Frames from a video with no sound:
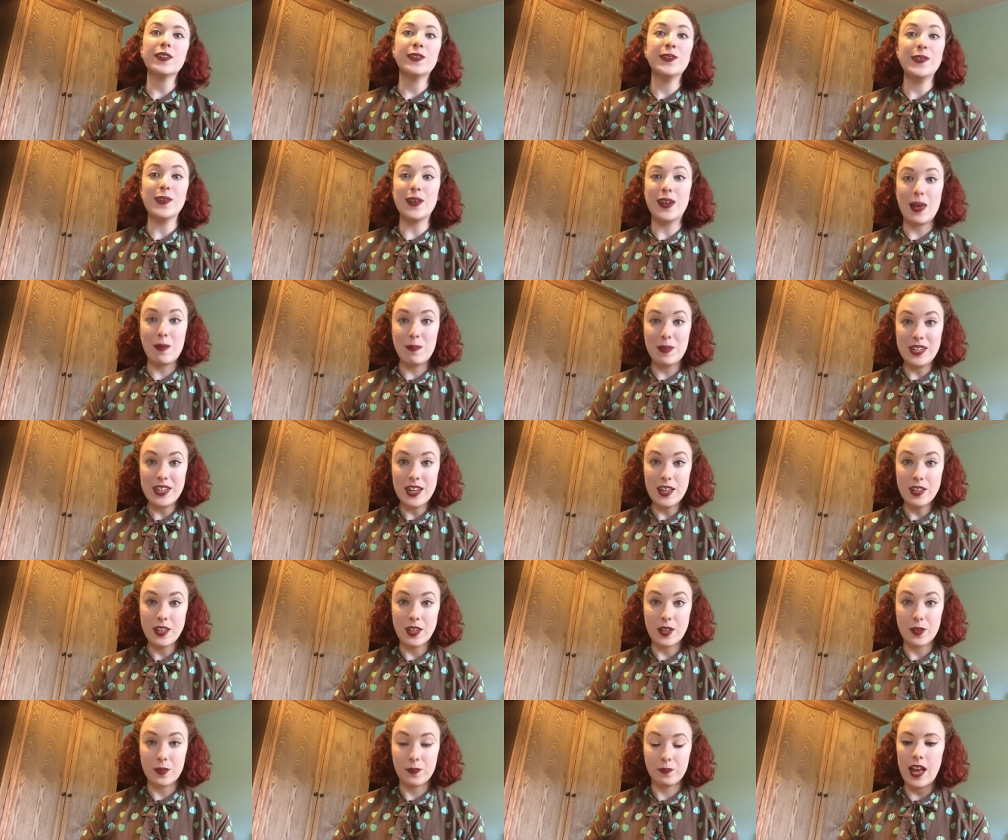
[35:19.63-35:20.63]
So let me tell
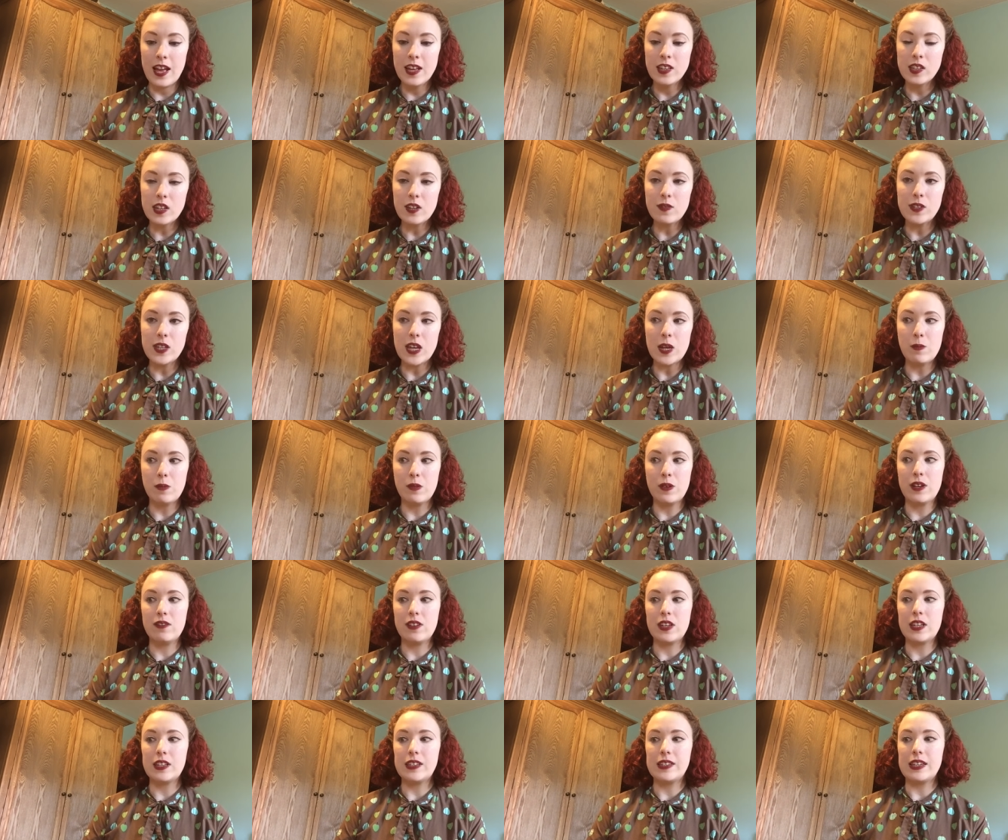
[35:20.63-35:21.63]
you. As I've said
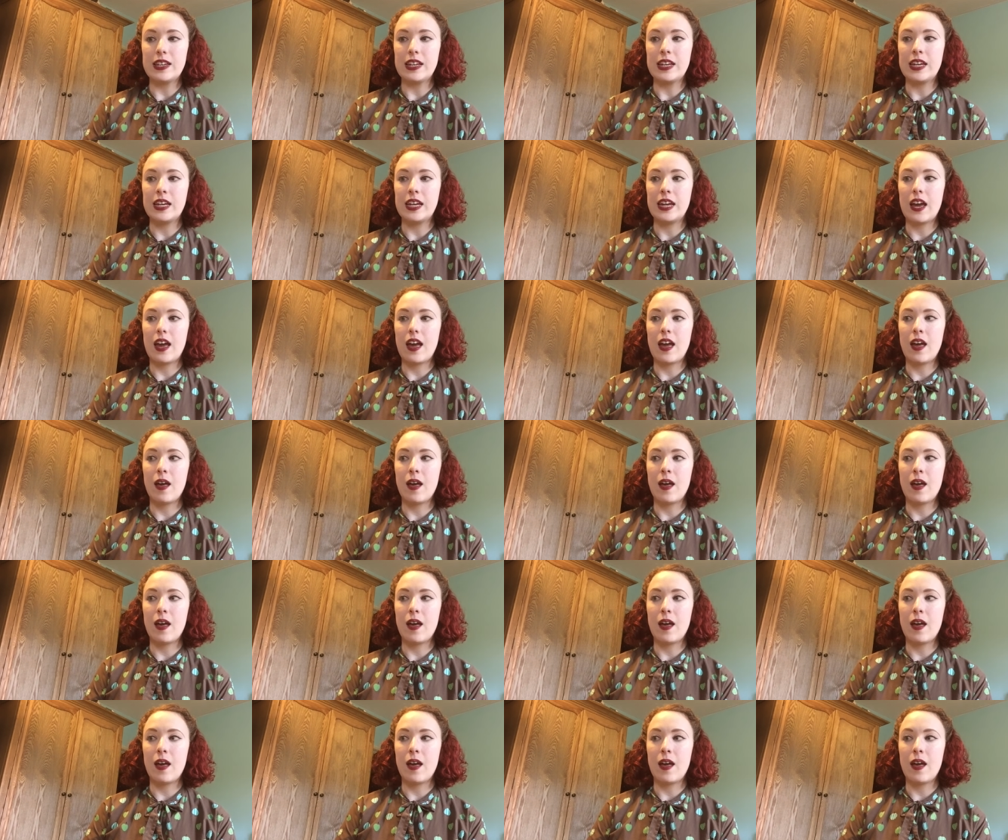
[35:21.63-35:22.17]
previously,